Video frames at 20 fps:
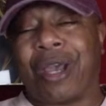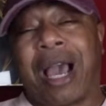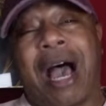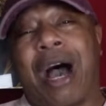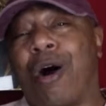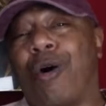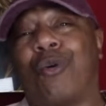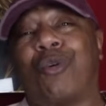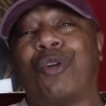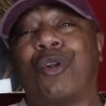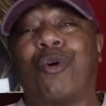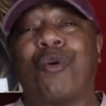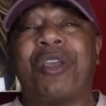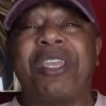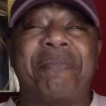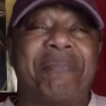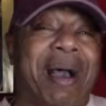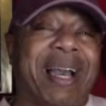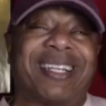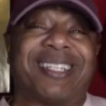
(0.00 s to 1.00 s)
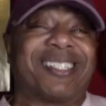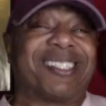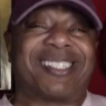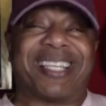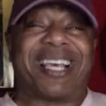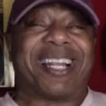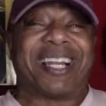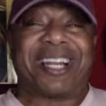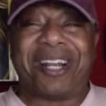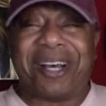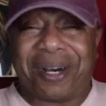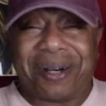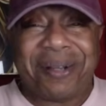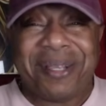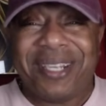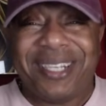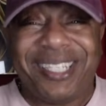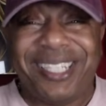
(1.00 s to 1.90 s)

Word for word: I don't know. He might have set it up.